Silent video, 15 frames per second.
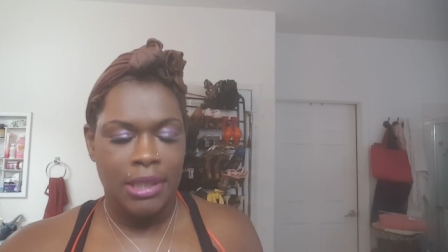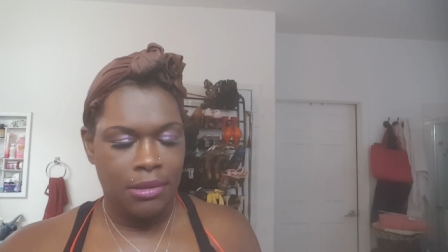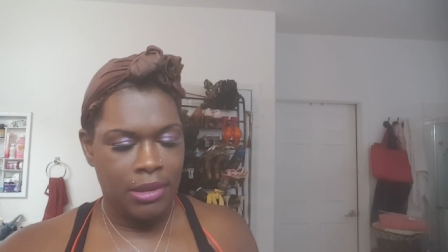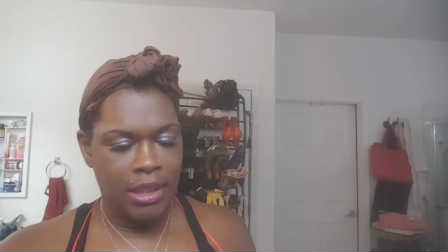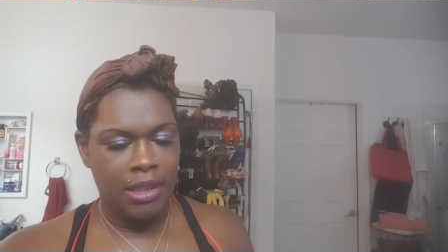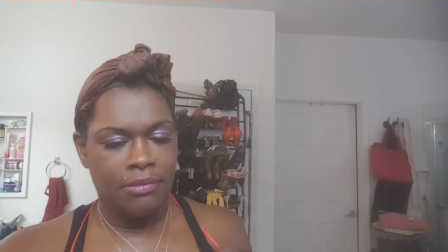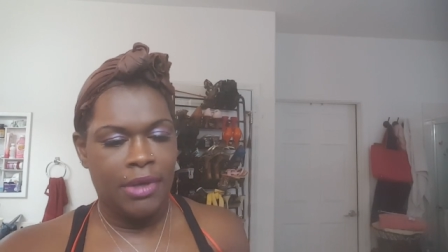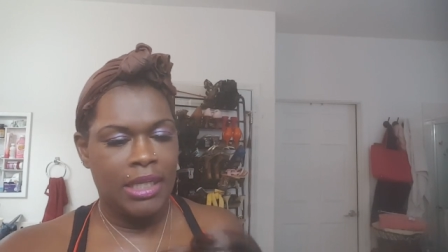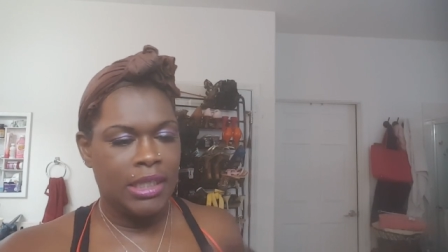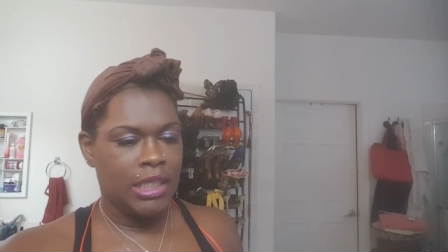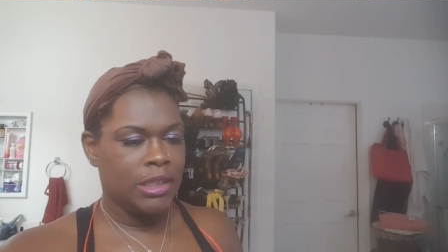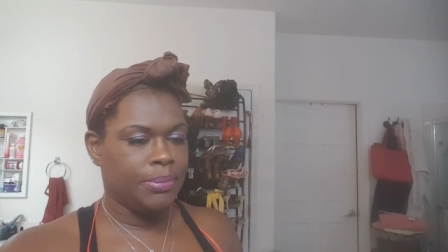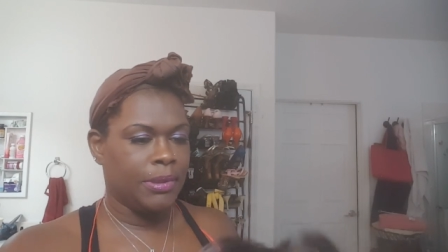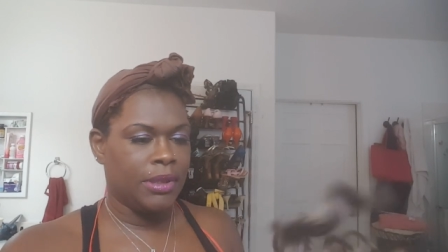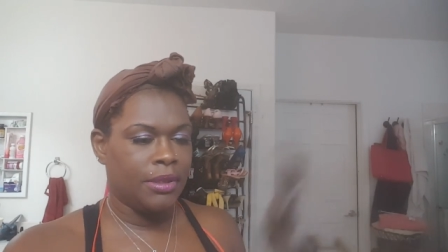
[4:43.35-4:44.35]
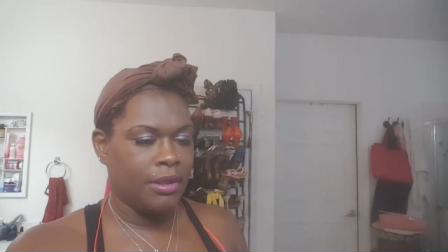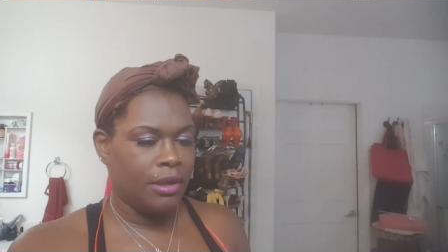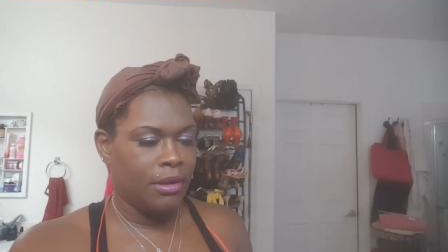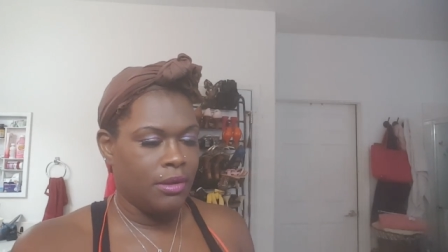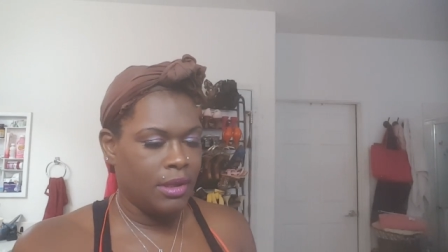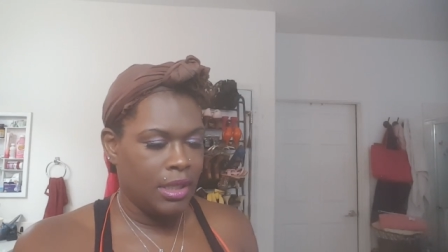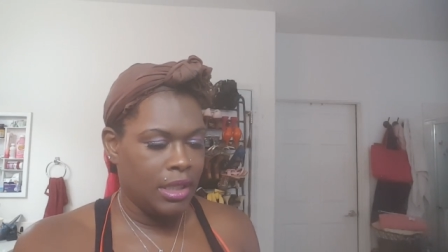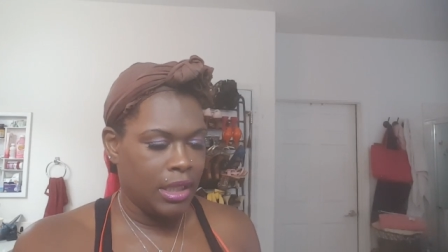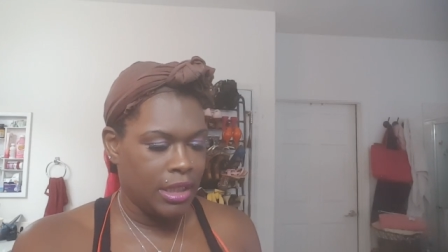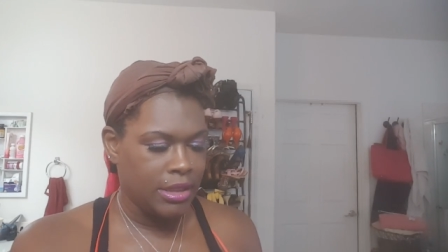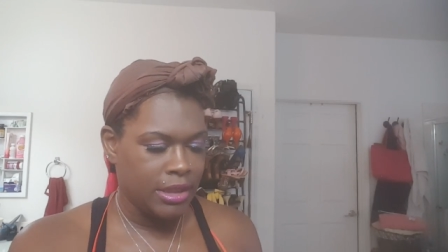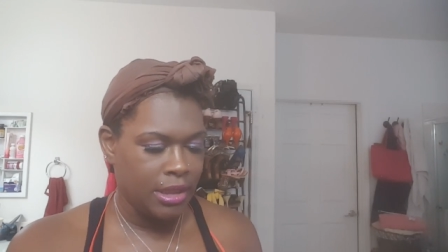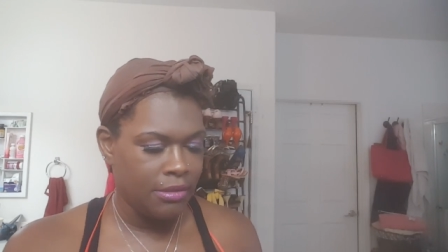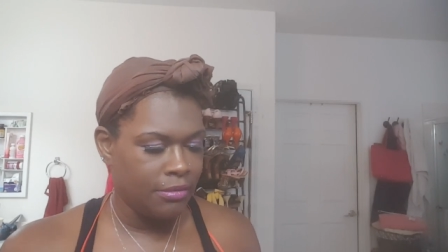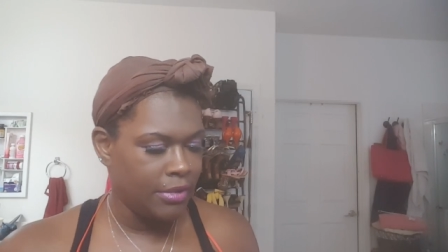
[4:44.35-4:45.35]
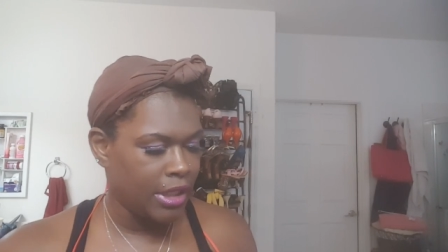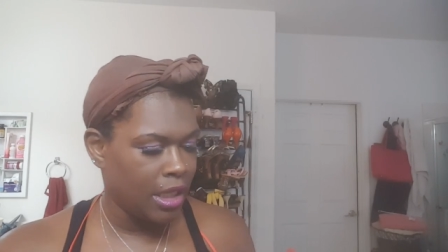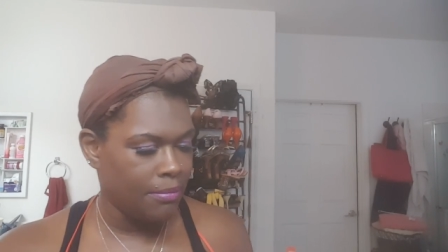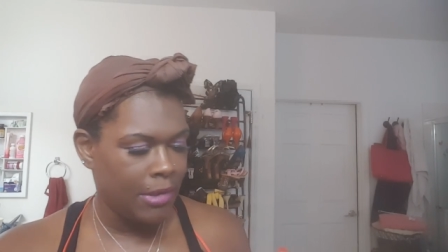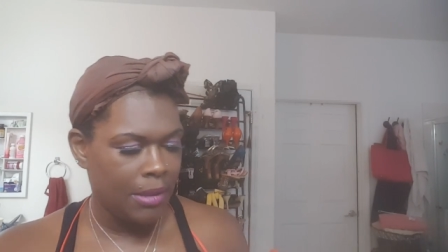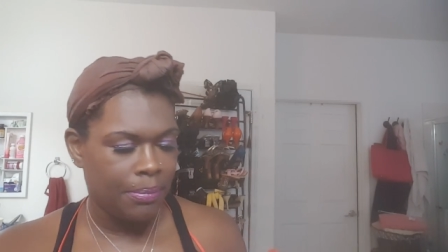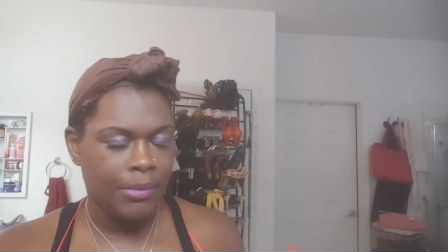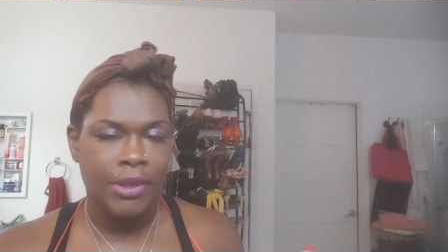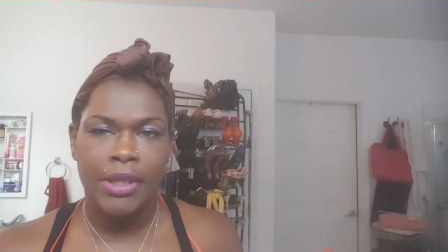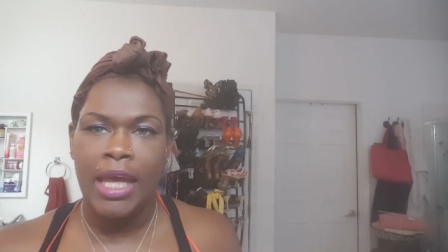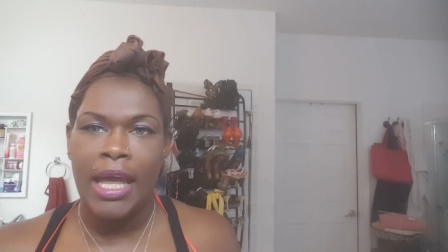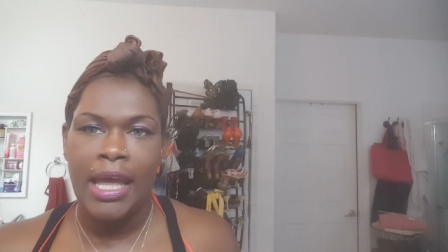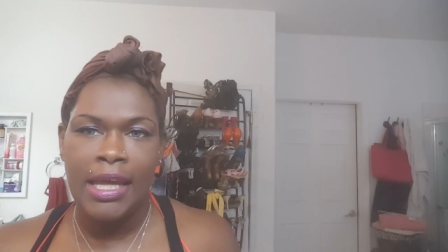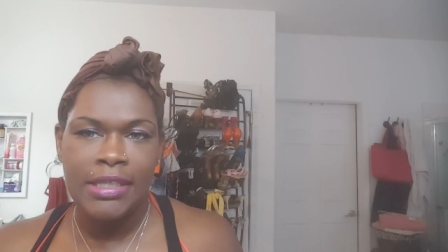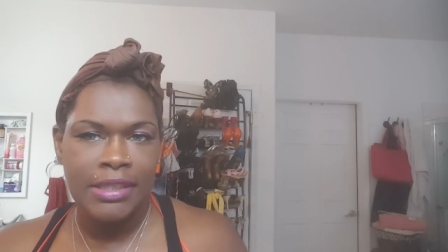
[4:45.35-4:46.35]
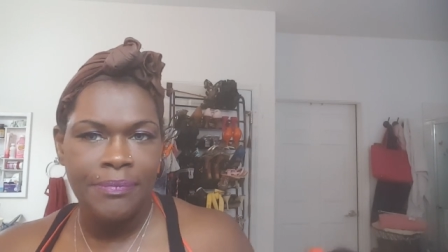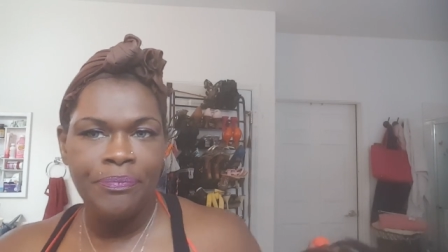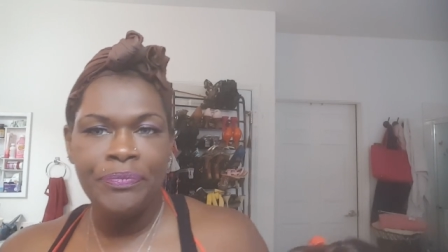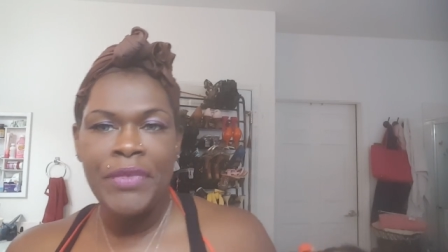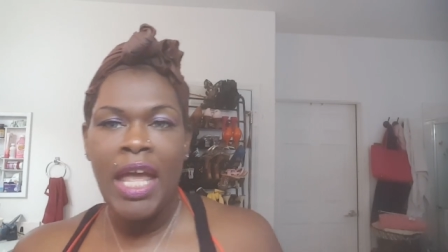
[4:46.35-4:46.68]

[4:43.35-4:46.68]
So anyway, let's put her on and see what we come up with, guys.